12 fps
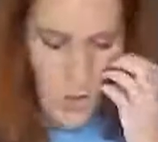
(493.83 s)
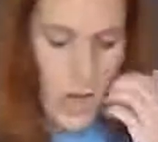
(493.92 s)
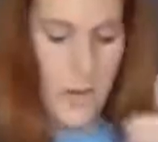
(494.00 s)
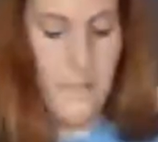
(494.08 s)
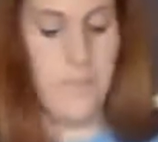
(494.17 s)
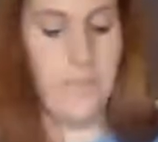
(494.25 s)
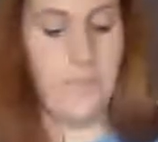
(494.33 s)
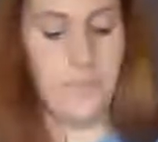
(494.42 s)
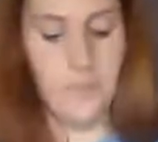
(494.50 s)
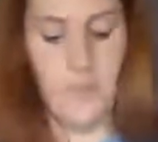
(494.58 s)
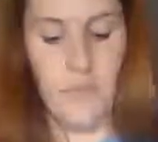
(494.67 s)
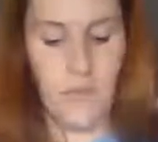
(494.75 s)
Okay,
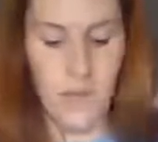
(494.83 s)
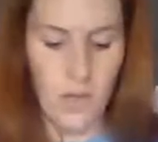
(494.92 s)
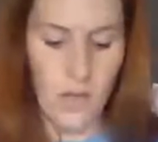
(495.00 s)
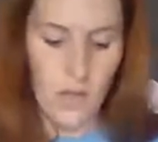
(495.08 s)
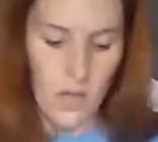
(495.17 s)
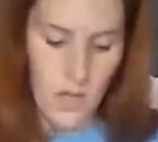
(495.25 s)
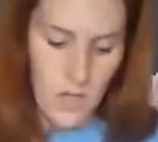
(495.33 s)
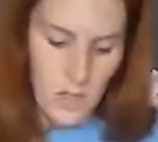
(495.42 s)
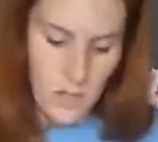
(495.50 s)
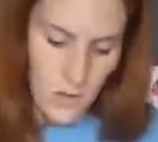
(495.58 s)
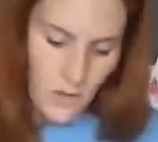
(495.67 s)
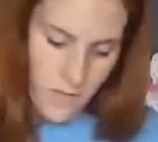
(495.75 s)

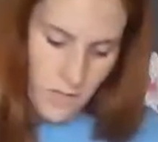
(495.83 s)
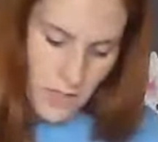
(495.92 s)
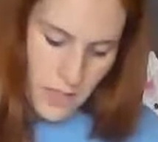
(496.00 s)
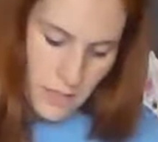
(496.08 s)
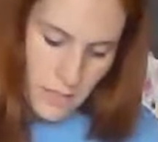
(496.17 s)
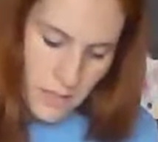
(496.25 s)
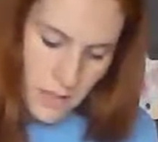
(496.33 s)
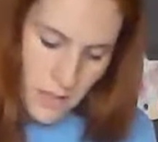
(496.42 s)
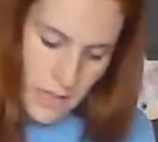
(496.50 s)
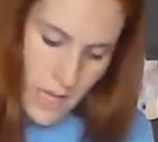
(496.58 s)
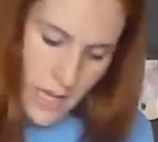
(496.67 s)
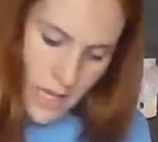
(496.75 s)
so I've made
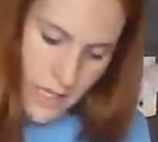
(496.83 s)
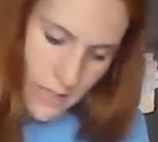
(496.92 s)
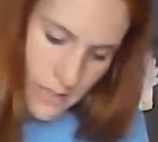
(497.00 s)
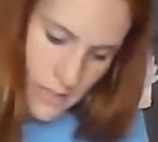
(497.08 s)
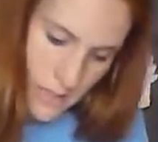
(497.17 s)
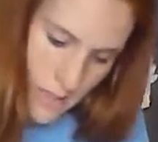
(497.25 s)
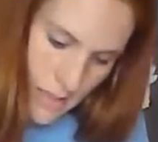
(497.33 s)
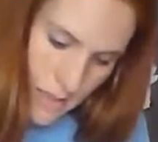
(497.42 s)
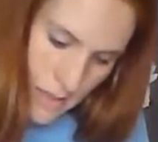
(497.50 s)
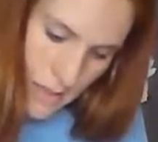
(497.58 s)
my lines